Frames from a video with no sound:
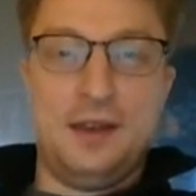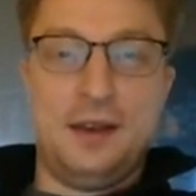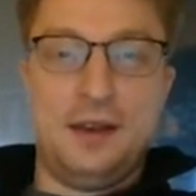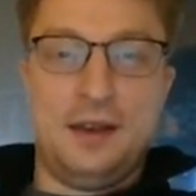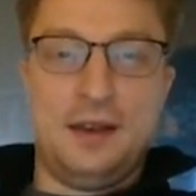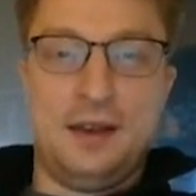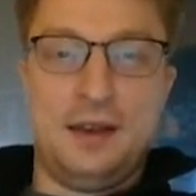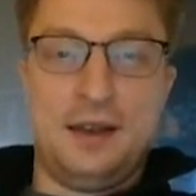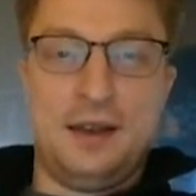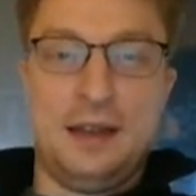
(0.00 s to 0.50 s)

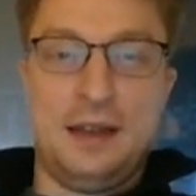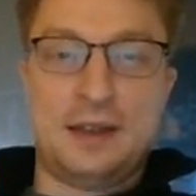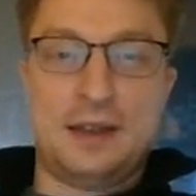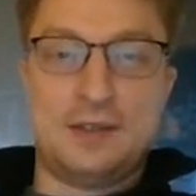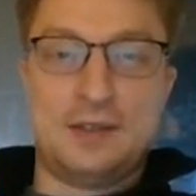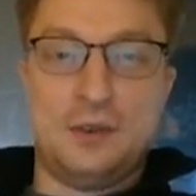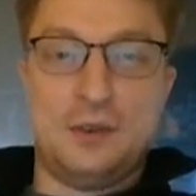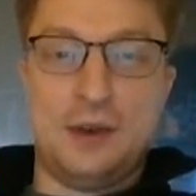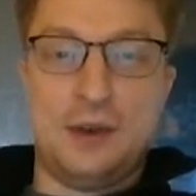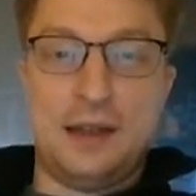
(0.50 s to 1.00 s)

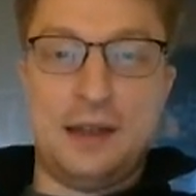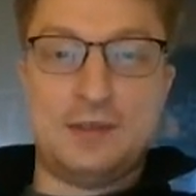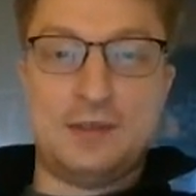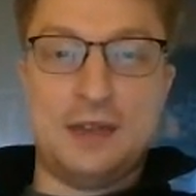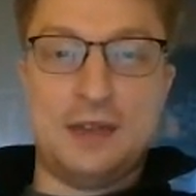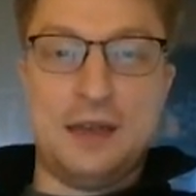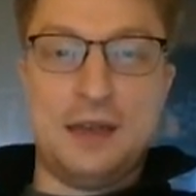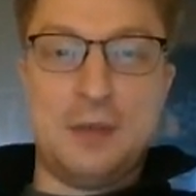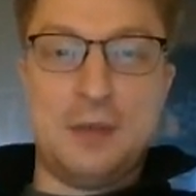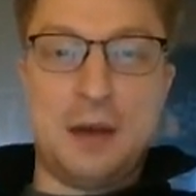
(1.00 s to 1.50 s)
Next, Grant's
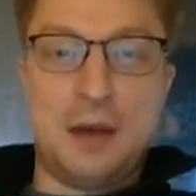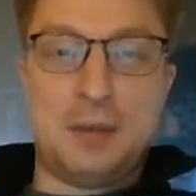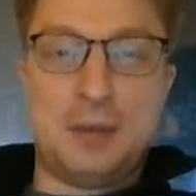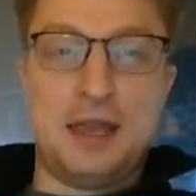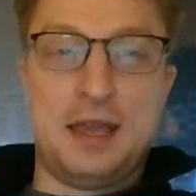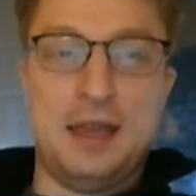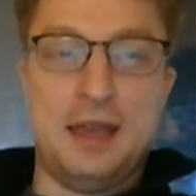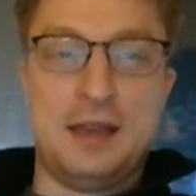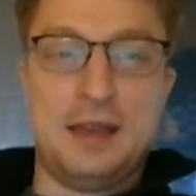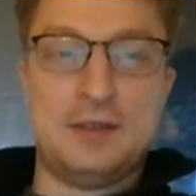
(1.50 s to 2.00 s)
K-Pop
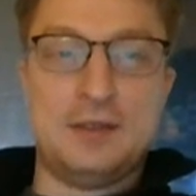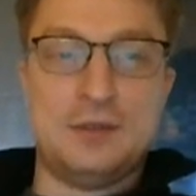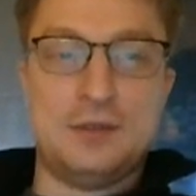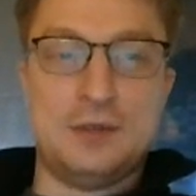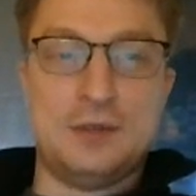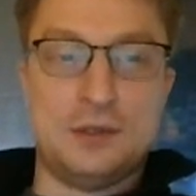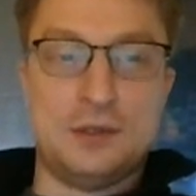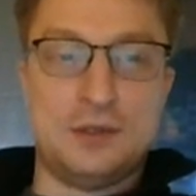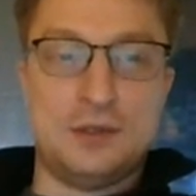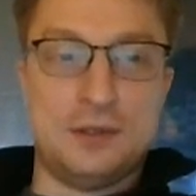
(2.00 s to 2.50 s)
Kings
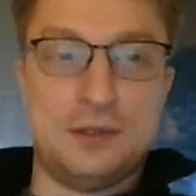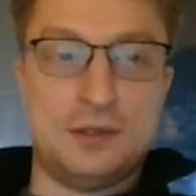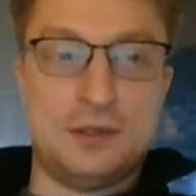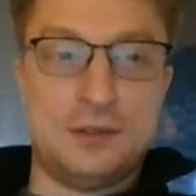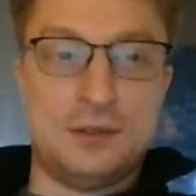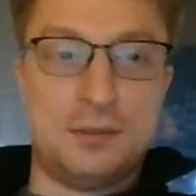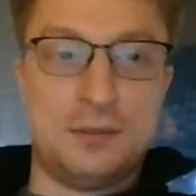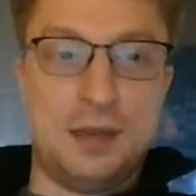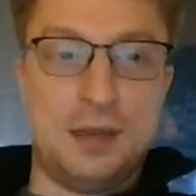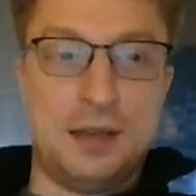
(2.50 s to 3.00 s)
versus
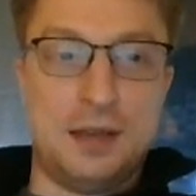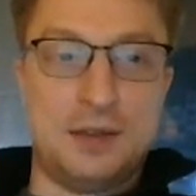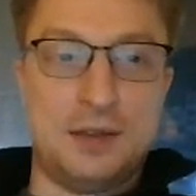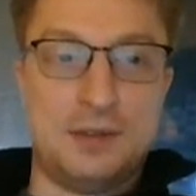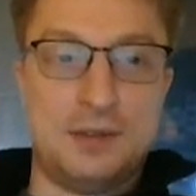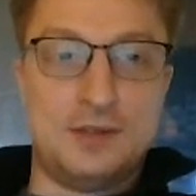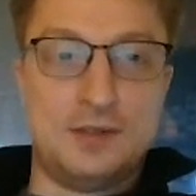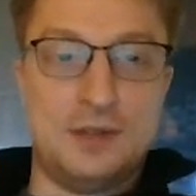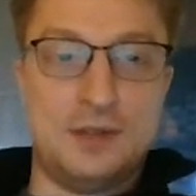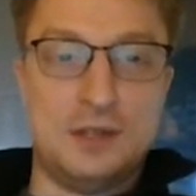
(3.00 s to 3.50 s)

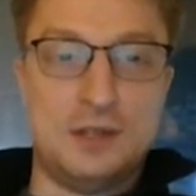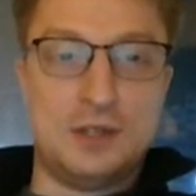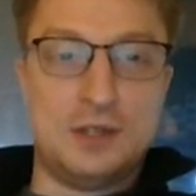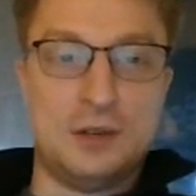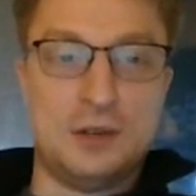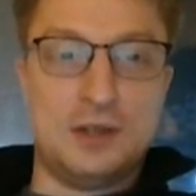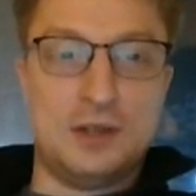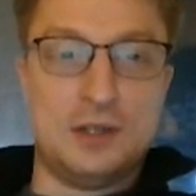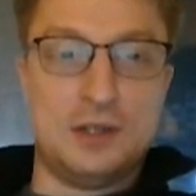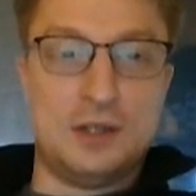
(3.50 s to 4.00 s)
Bannis'
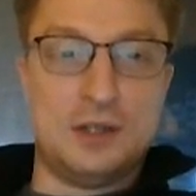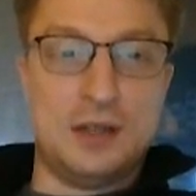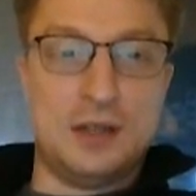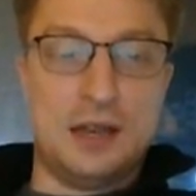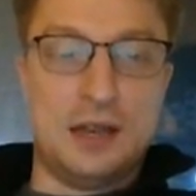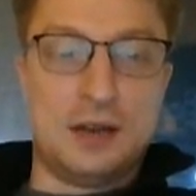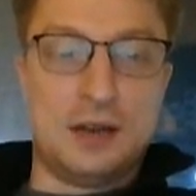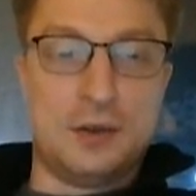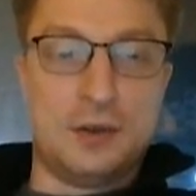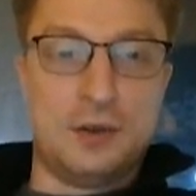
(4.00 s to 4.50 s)
Degeneration
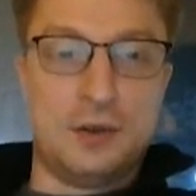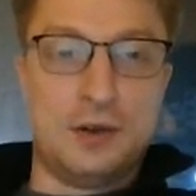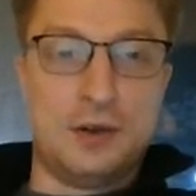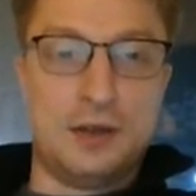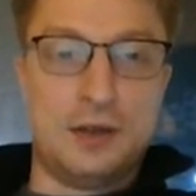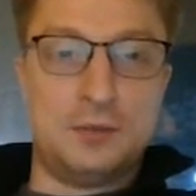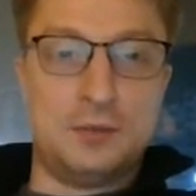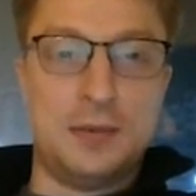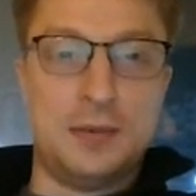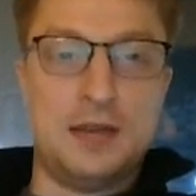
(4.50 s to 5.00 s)
Eckler.
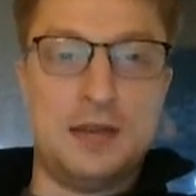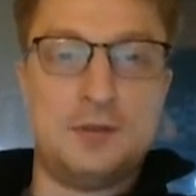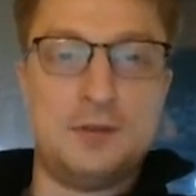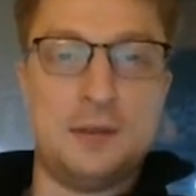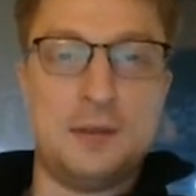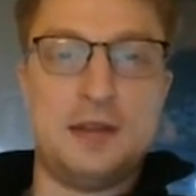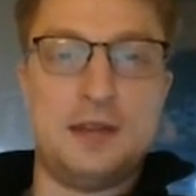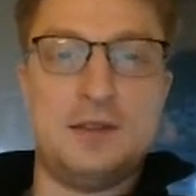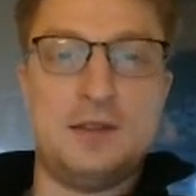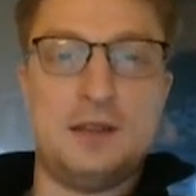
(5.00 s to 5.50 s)
As bad as
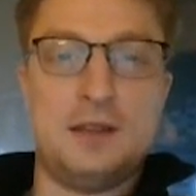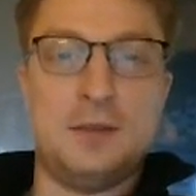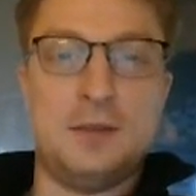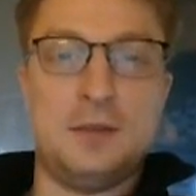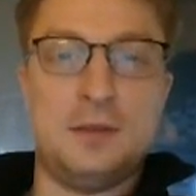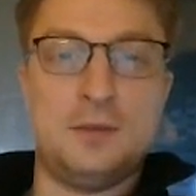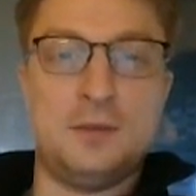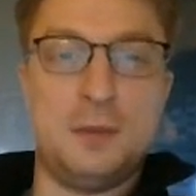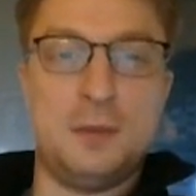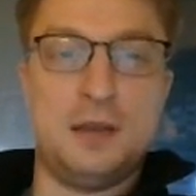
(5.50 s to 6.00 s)
my team
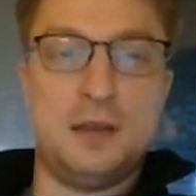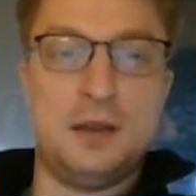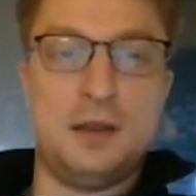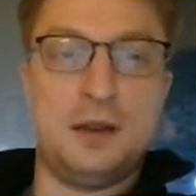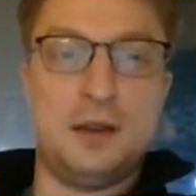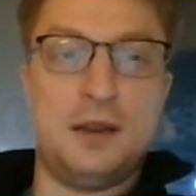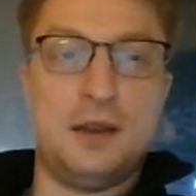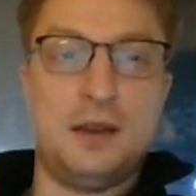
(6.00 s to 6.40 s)
has been,